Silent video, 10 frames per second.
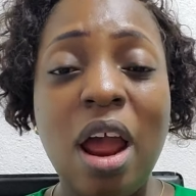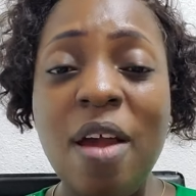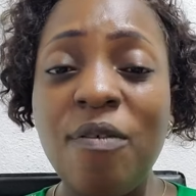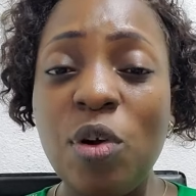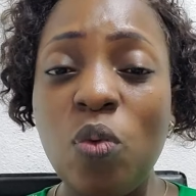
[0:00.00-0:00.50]

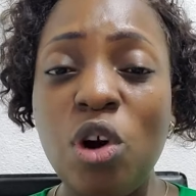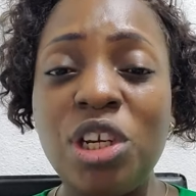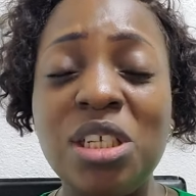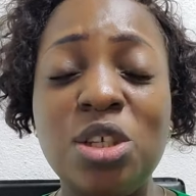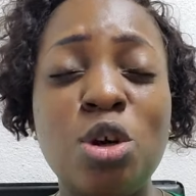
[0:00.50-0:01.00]
every
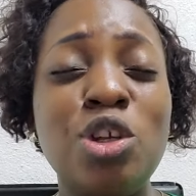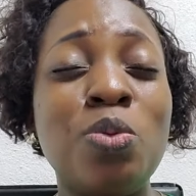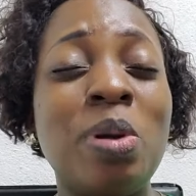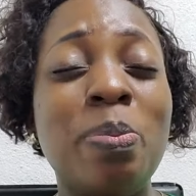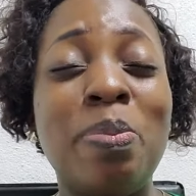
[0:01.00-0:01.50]
word is going to
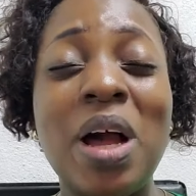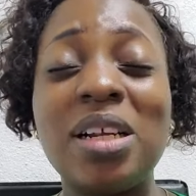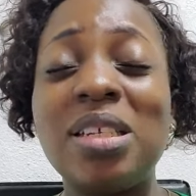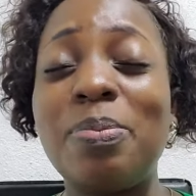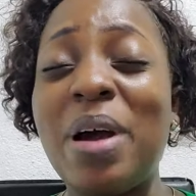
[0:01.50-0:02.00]
be
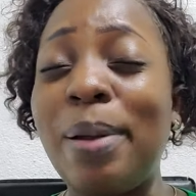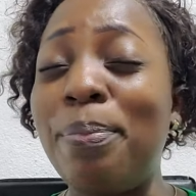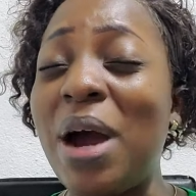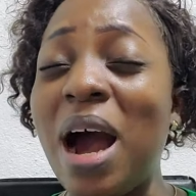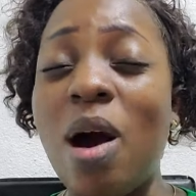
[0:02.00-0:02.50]
backed by
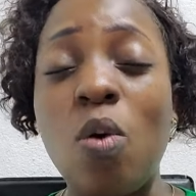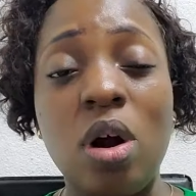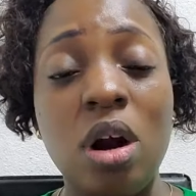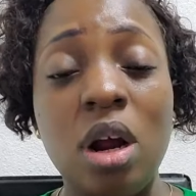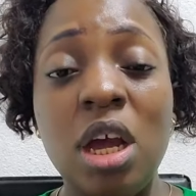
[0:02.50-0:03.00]

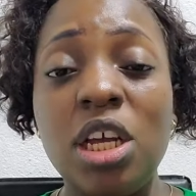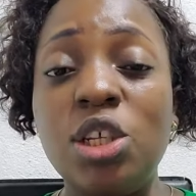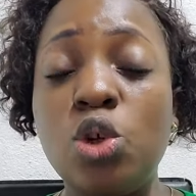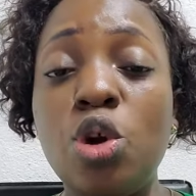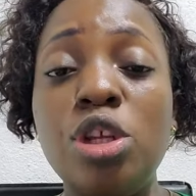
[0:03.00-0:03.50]
power.
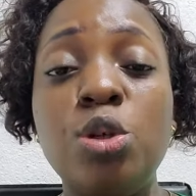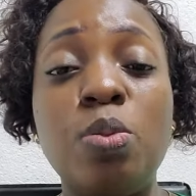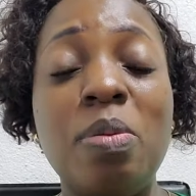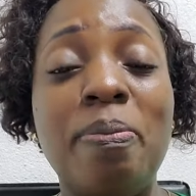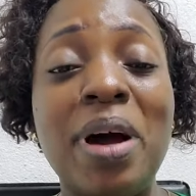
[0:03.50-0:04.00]
It's going to
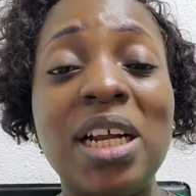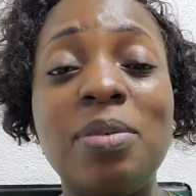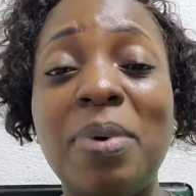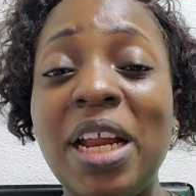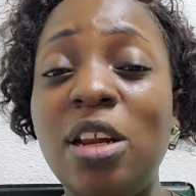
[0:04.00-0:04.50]
be
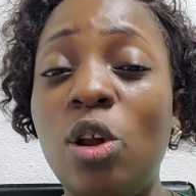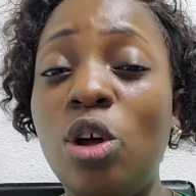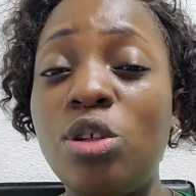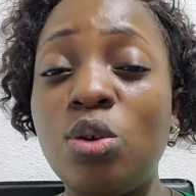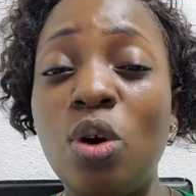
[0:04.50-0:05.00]
backed by the
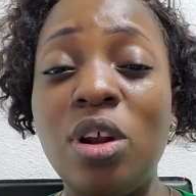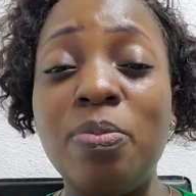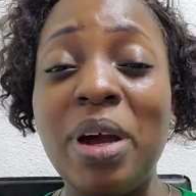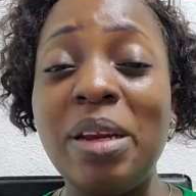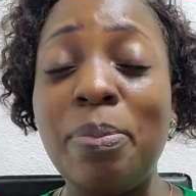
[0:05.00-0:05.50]
Lord God,
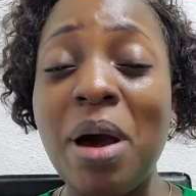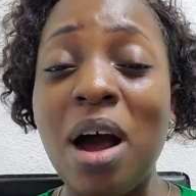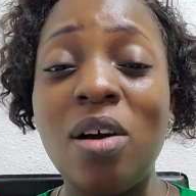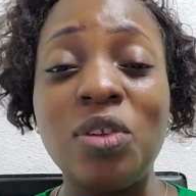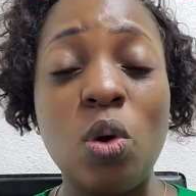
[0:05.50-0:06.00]
by the
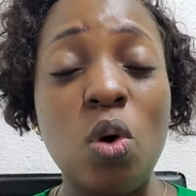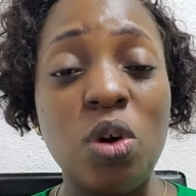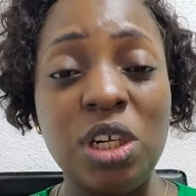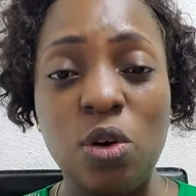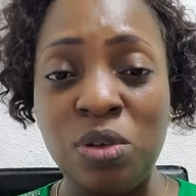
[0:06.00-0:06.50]
power of the
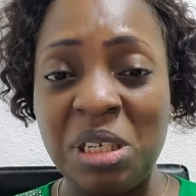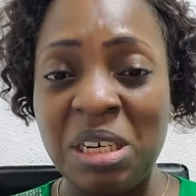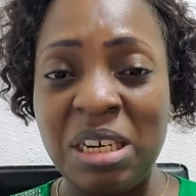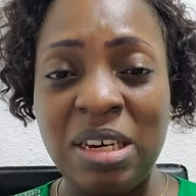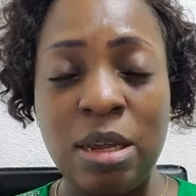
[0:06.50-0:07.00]
Holy Ghost
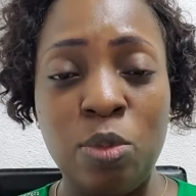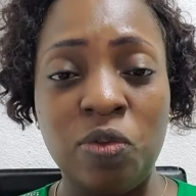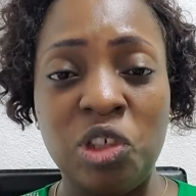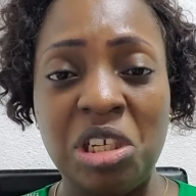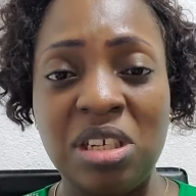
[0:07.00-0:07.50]
in the name
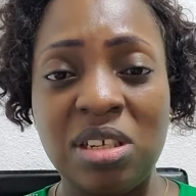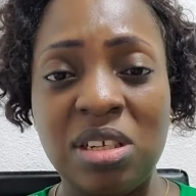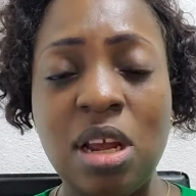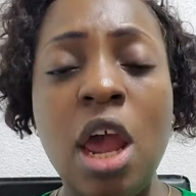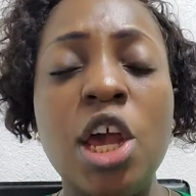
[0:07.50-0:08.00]
of
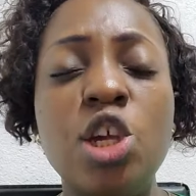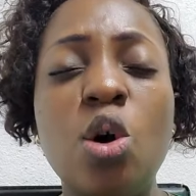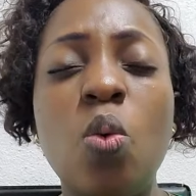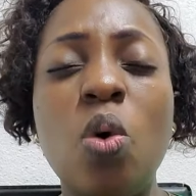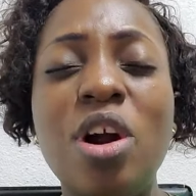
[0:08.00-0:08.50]
Jesus.
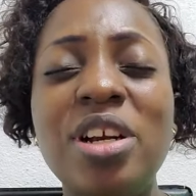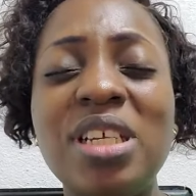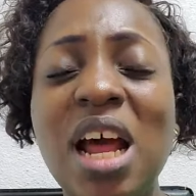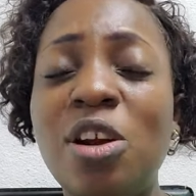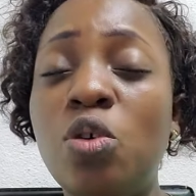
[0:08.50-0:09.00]
Your
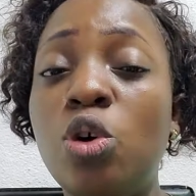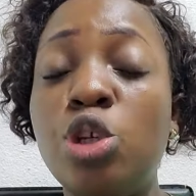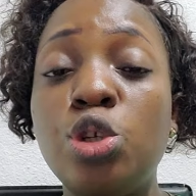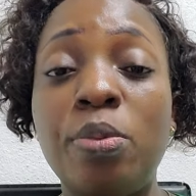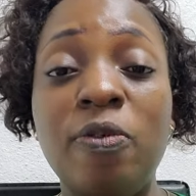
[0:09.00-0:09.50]
words are not
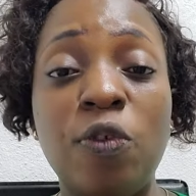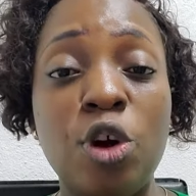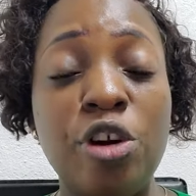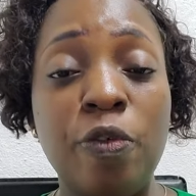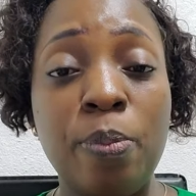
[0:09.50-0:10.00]
going to be
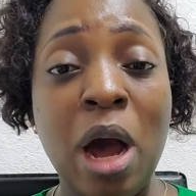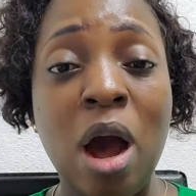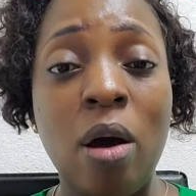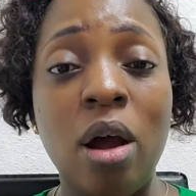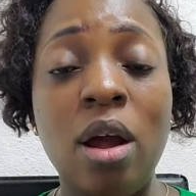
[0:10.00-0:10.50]
void of
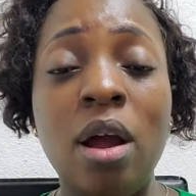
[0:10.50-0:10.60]
power.